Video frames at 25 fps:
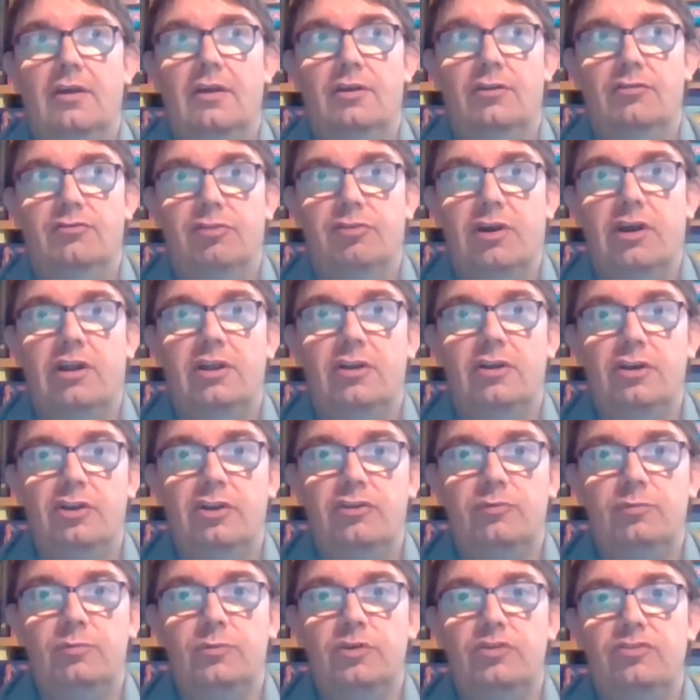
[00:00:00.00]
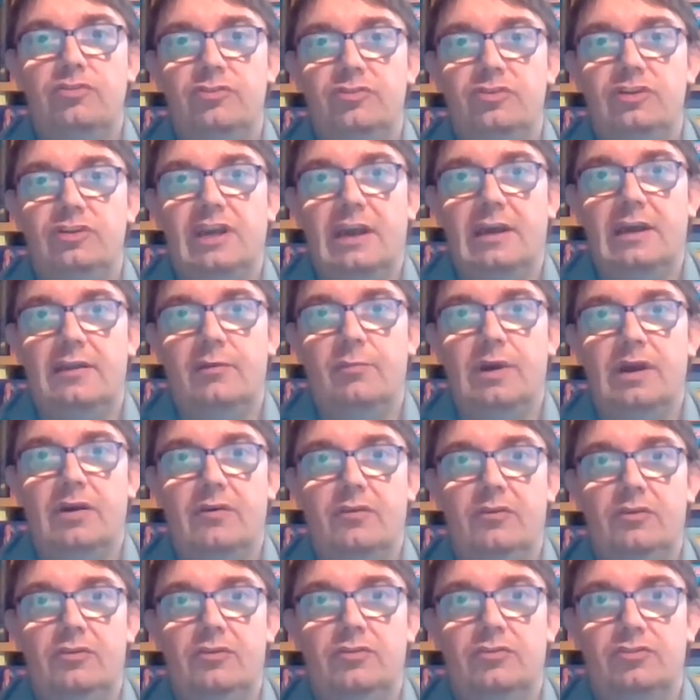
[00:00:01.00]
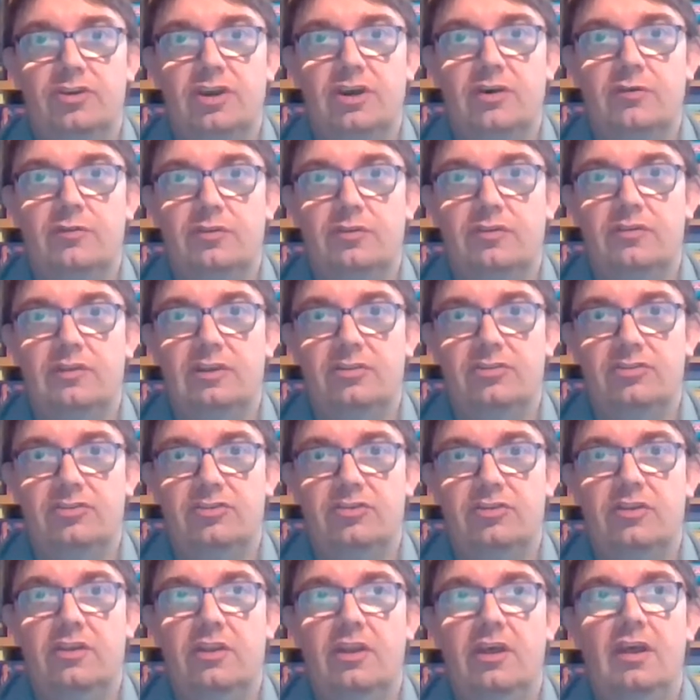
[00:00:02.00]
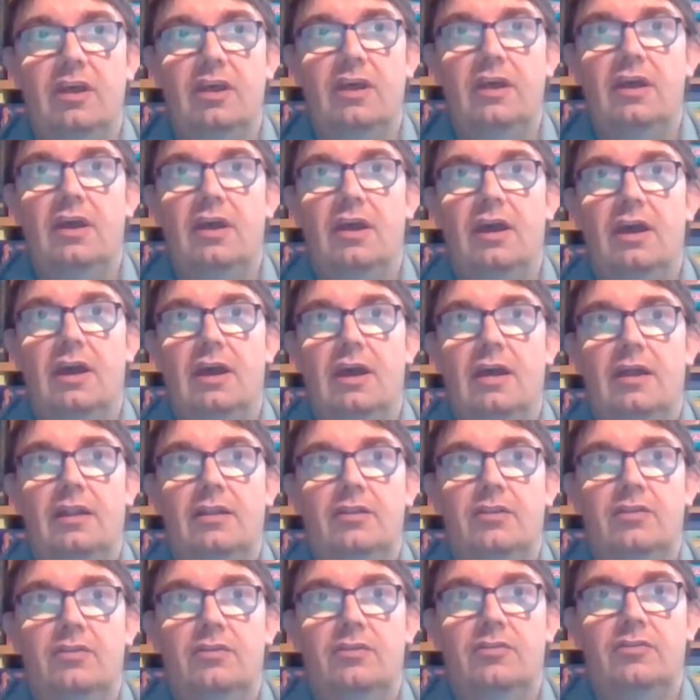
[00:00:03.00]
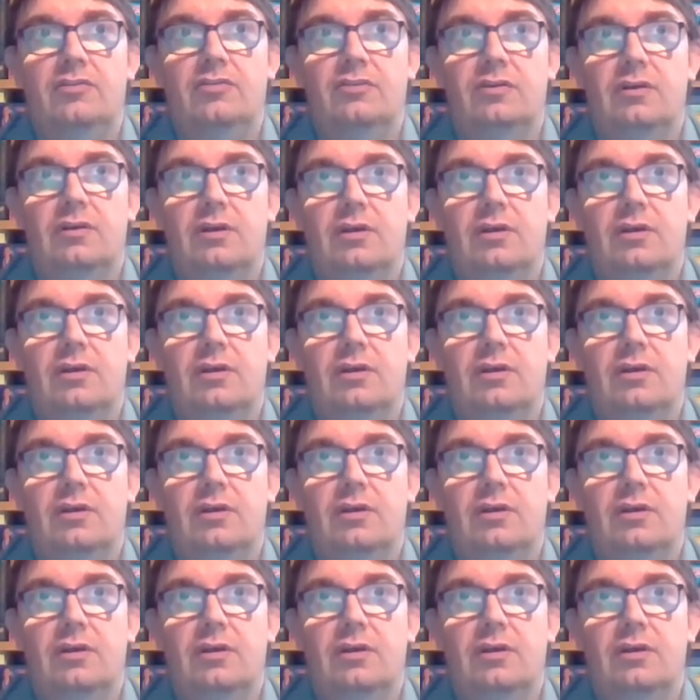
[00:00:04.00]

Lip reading: try and learn as much as you can about your child's condition, and